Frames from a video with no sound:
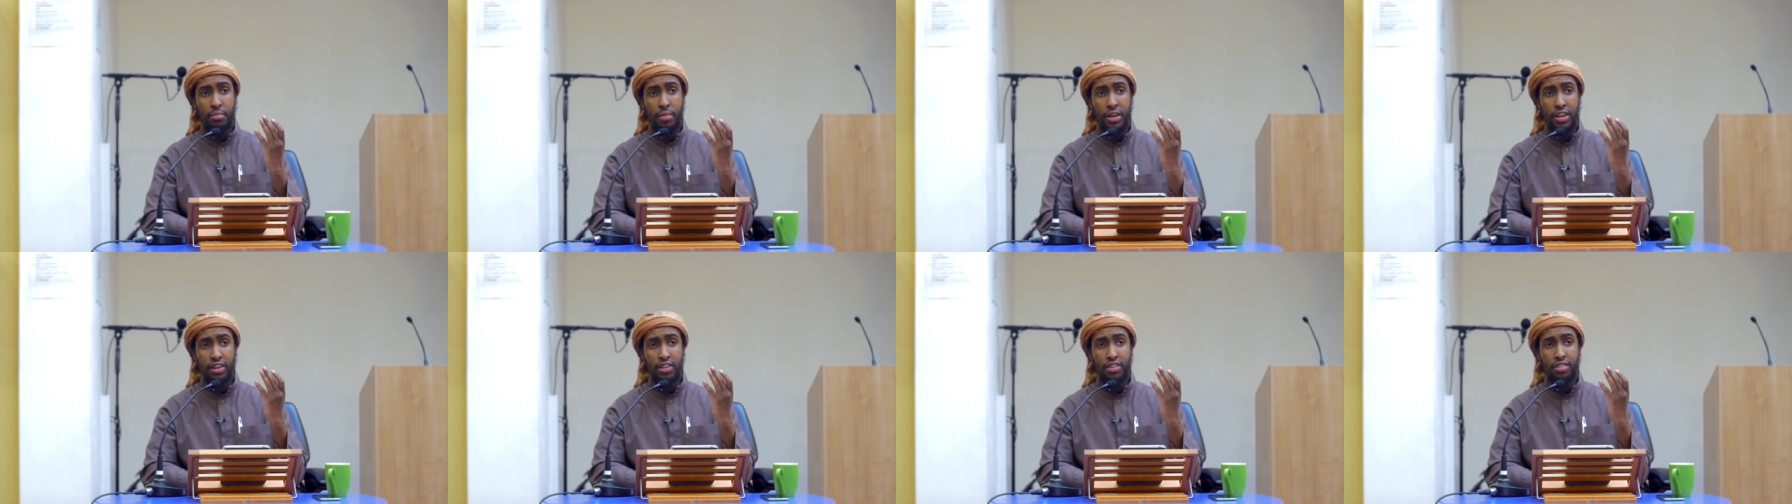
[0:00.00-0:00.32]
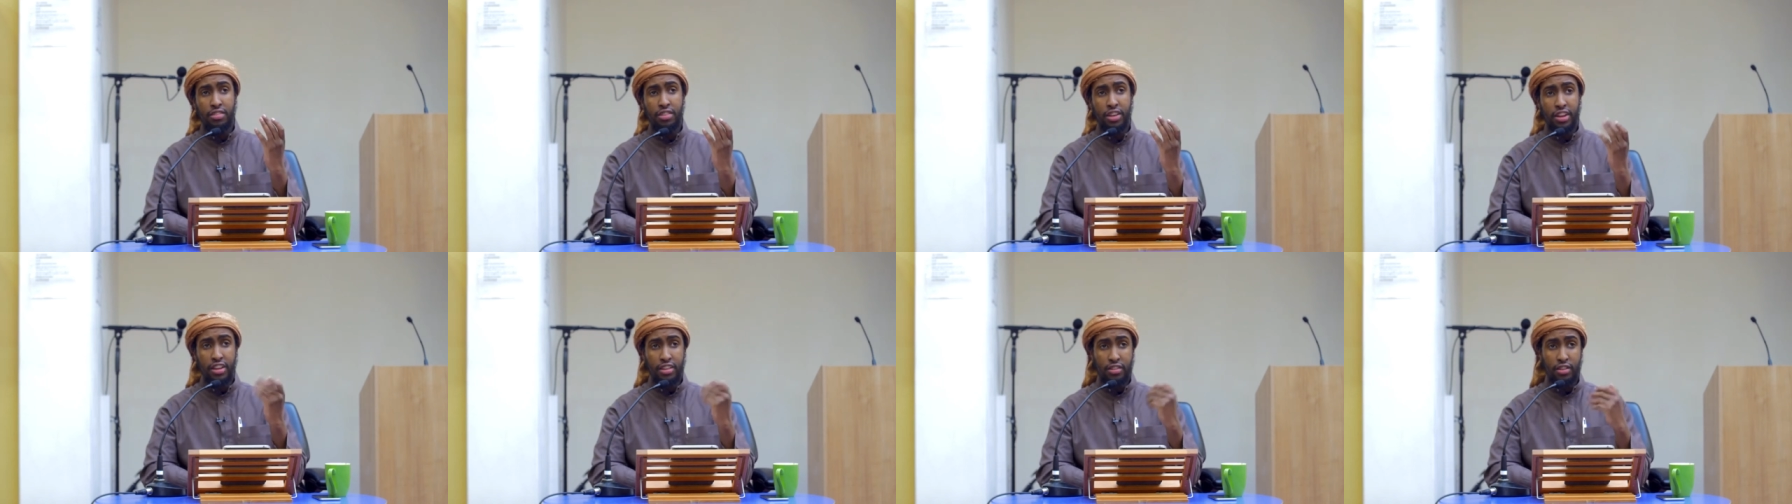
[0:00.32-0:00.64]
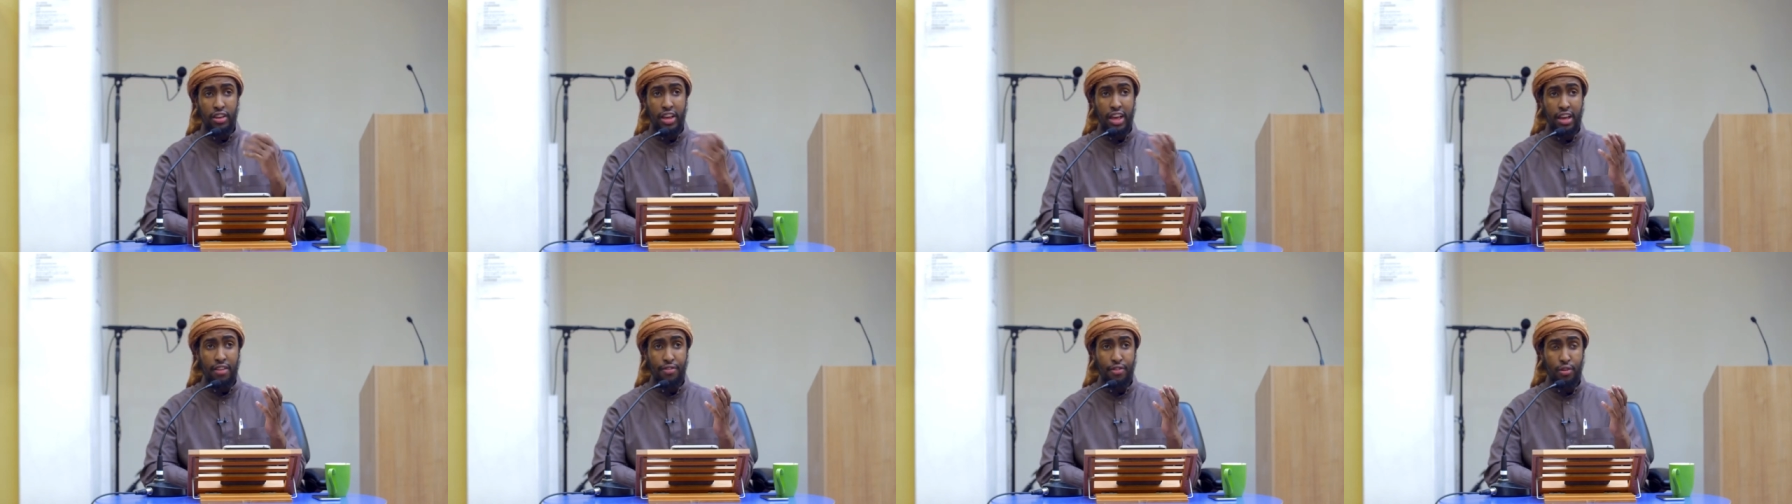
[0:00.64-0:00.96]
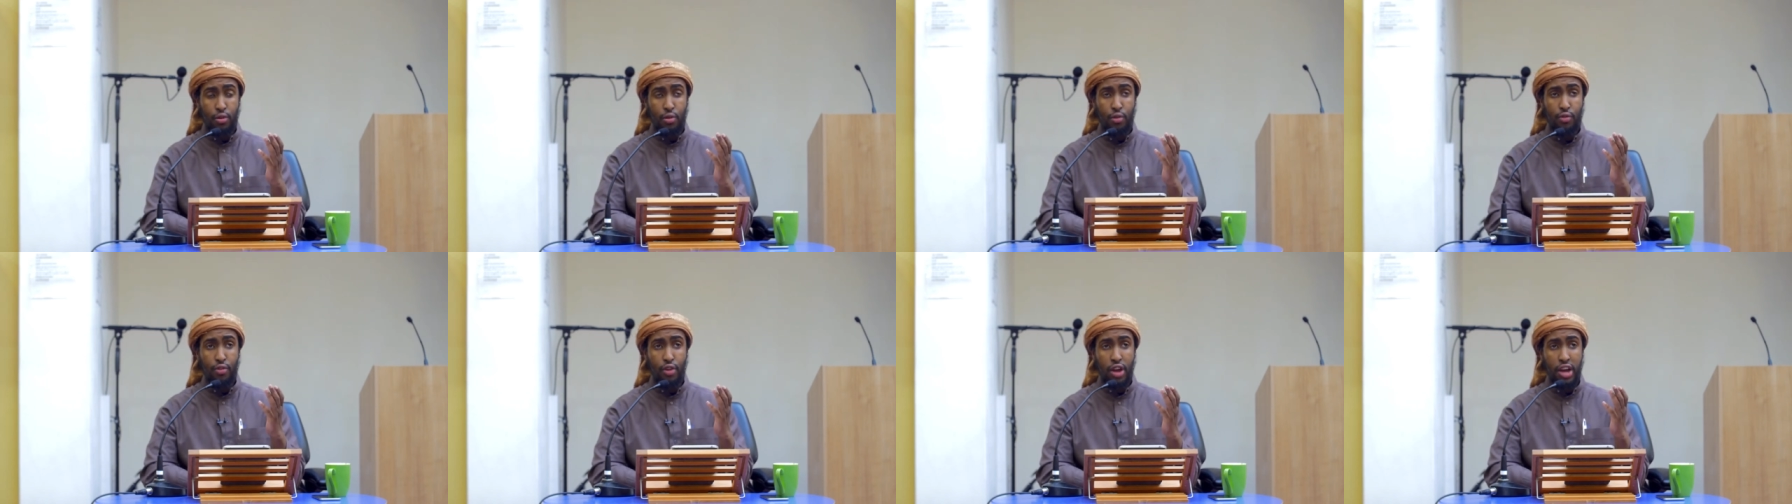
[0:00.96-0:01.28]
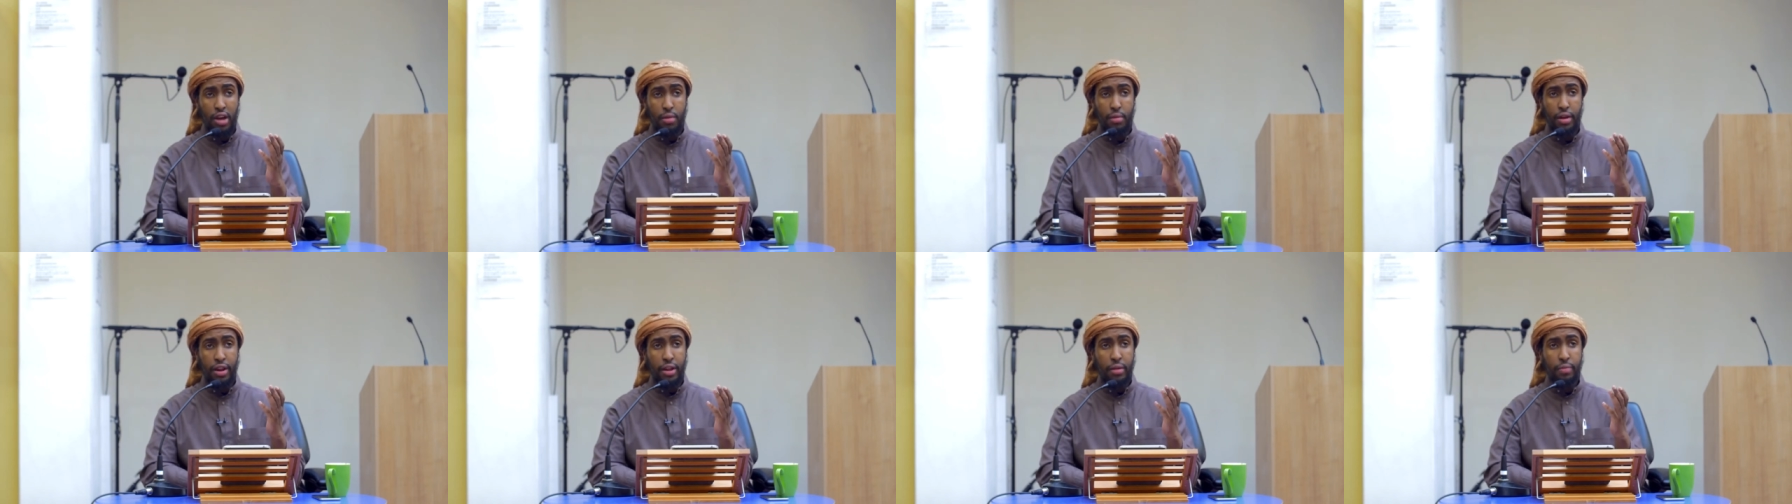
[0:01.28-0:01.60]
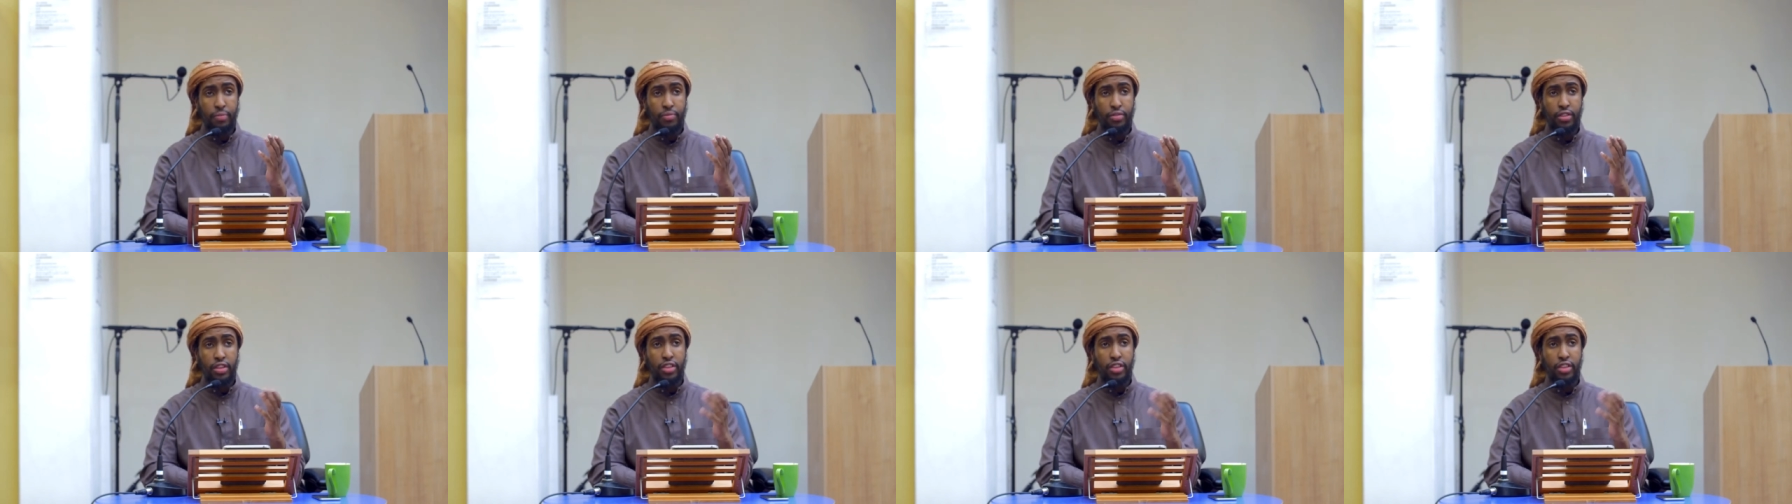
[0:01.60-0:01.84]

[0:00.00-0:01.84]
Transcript: major sin, is a kafir, kufr akbar,